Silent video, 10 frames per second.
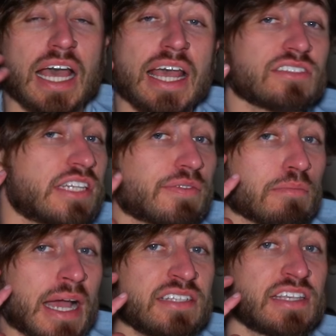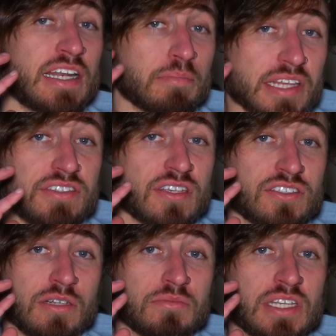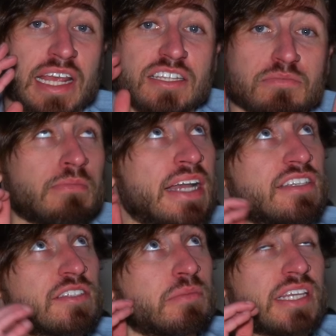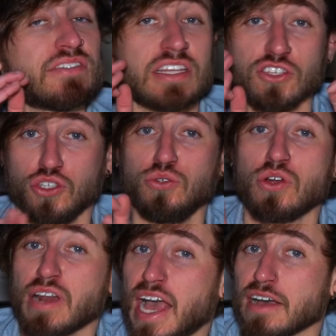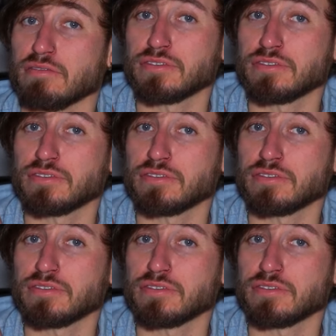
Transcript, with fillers: guy has a different mindset and belief systems, and he has mindsets and beliefs that you don't have.